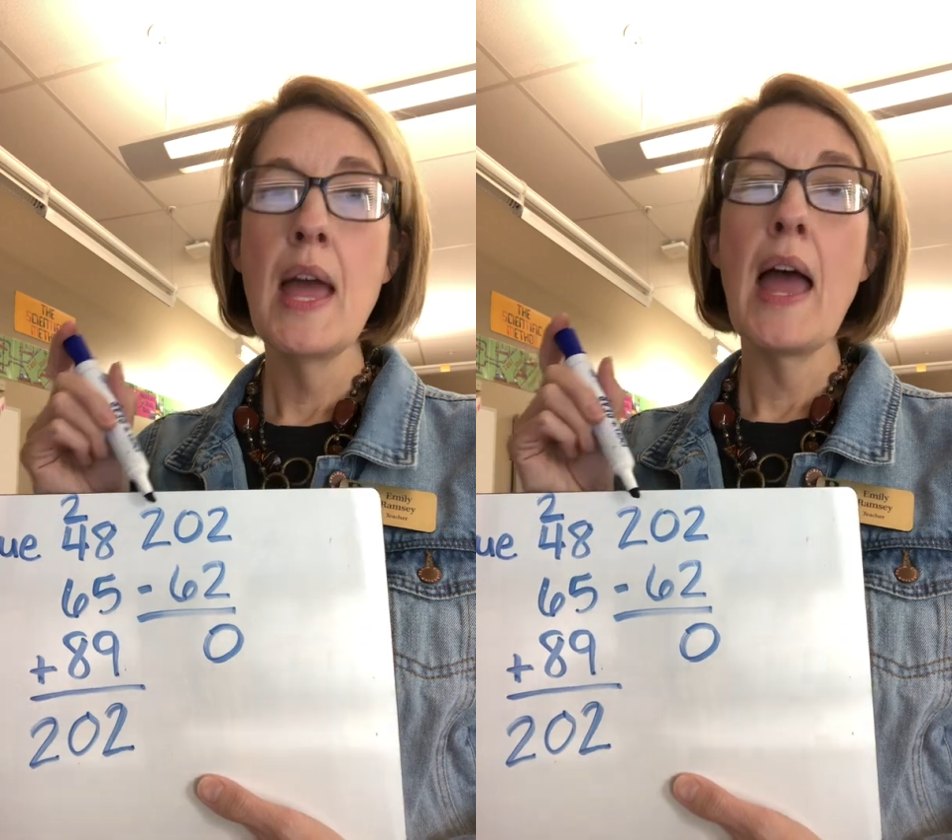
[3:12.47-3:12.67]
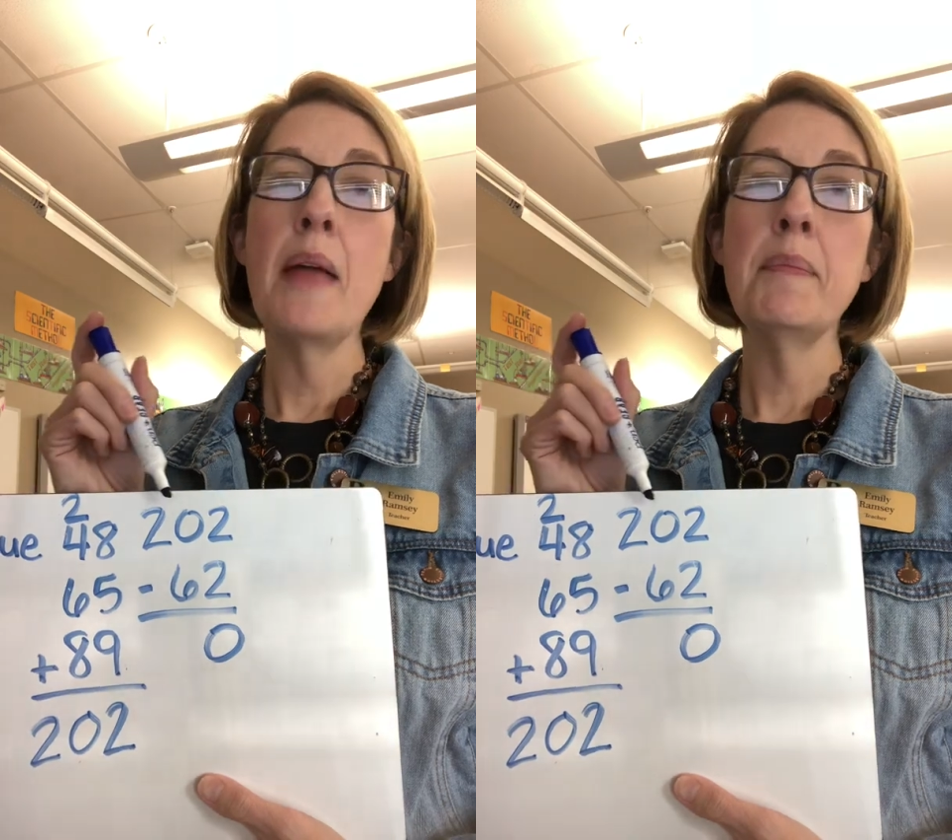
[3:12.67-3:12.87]

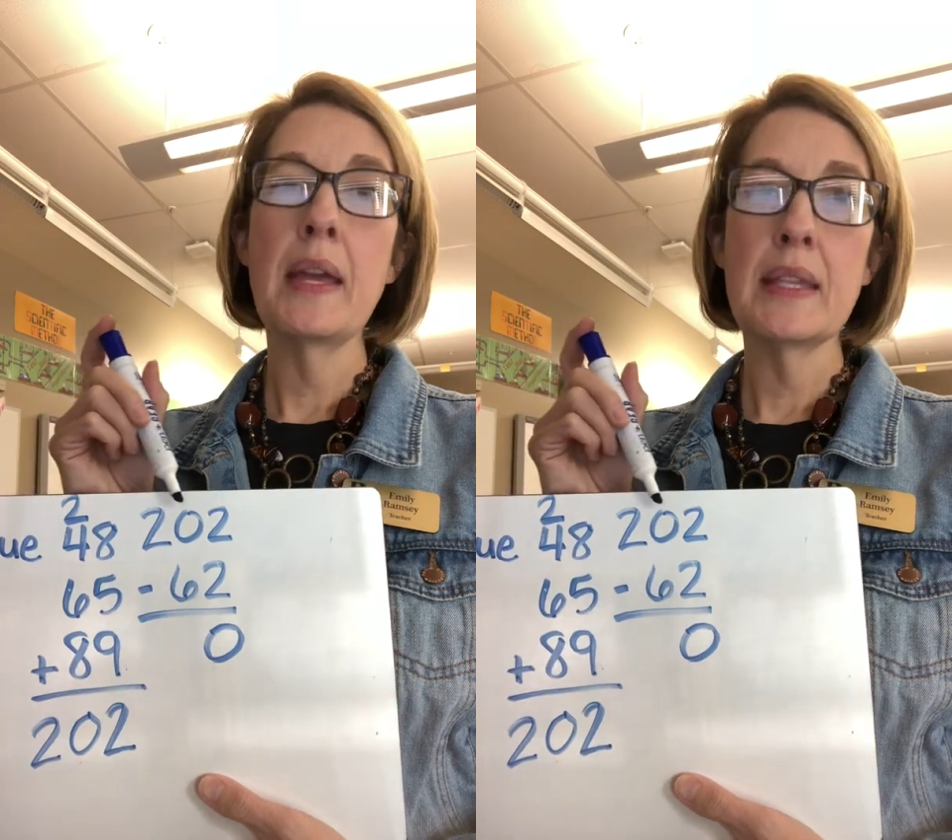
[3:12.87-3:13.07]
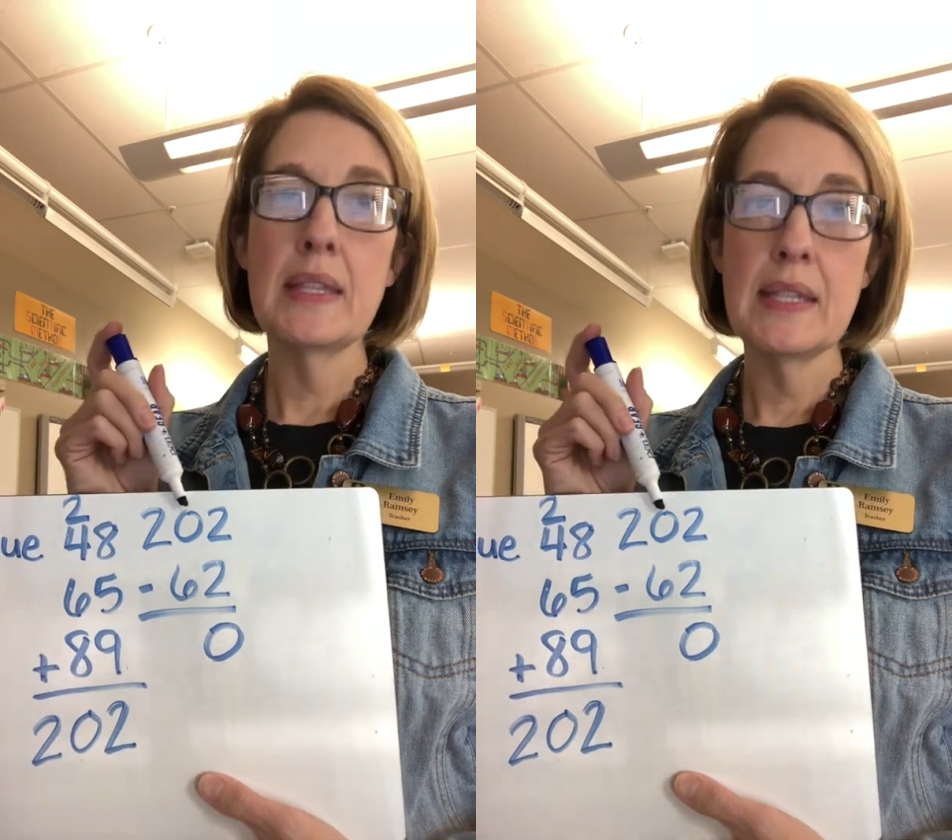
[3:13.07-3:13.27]
and
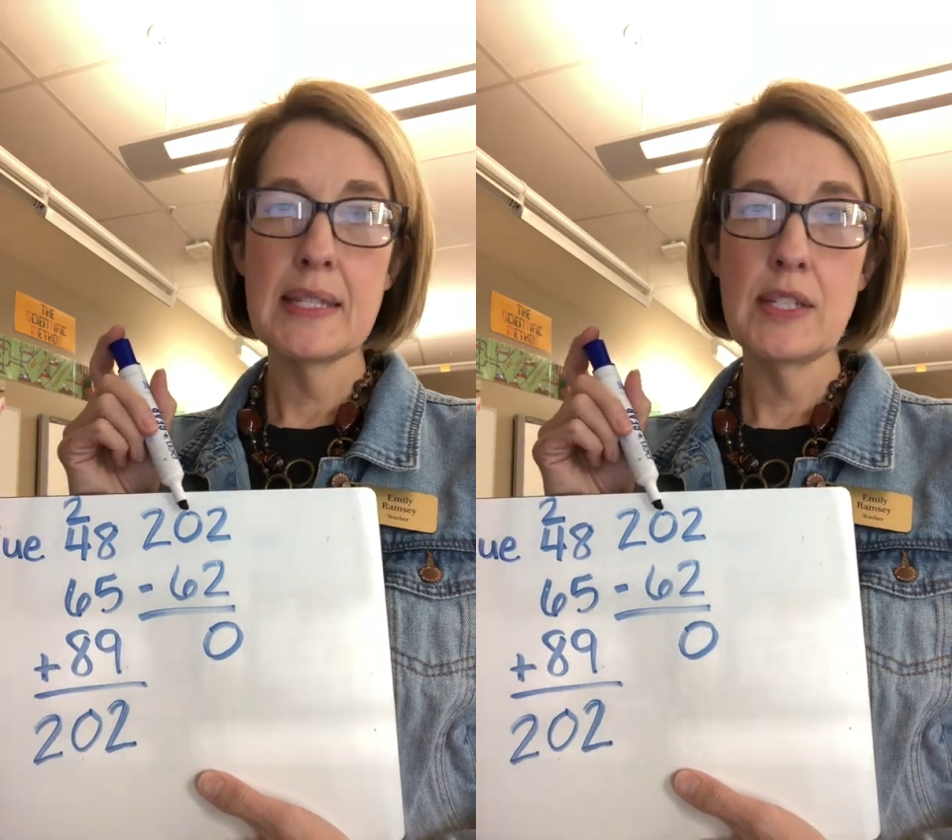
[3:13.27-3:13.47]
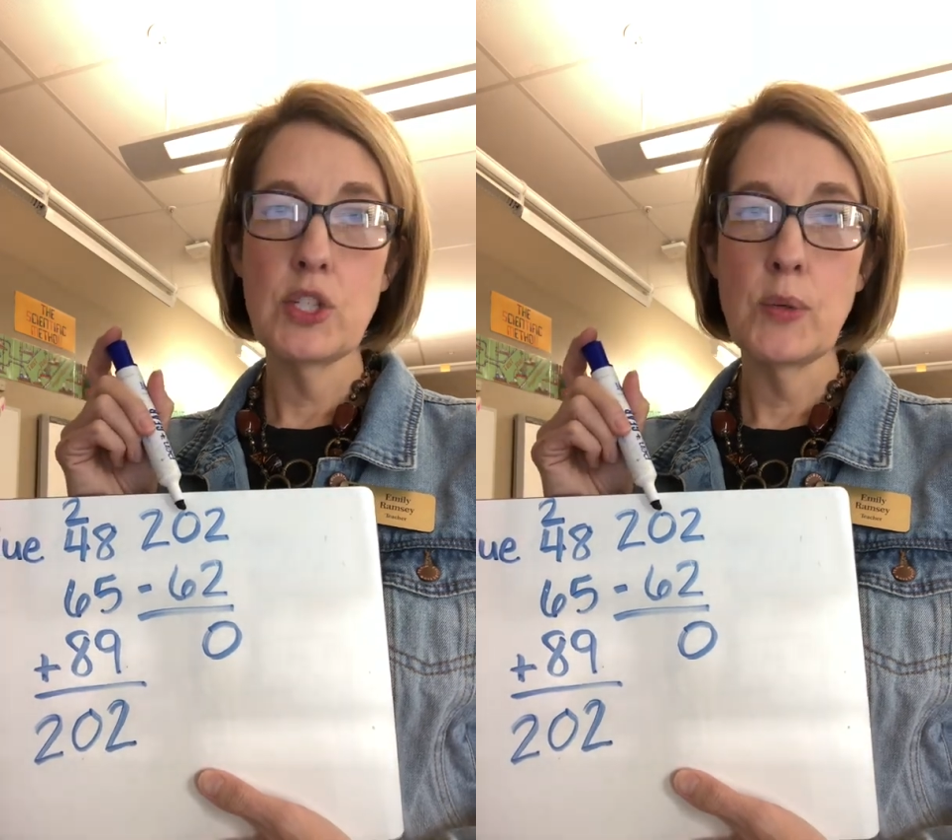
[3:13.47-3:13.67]
make
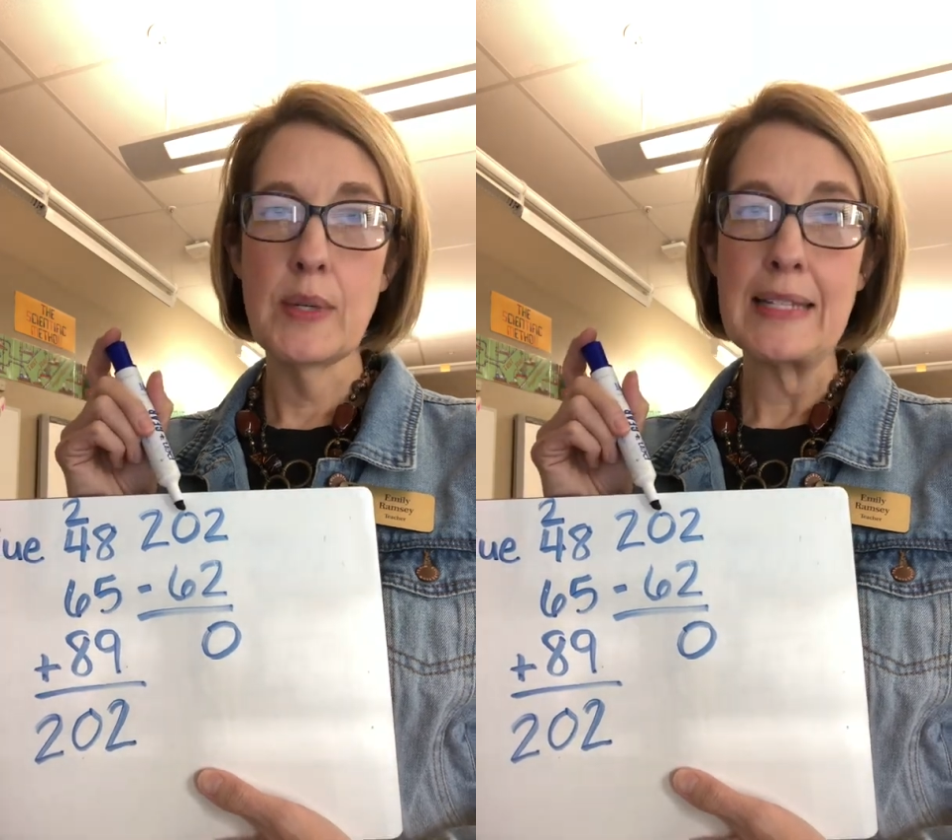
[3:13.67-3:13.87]
this into a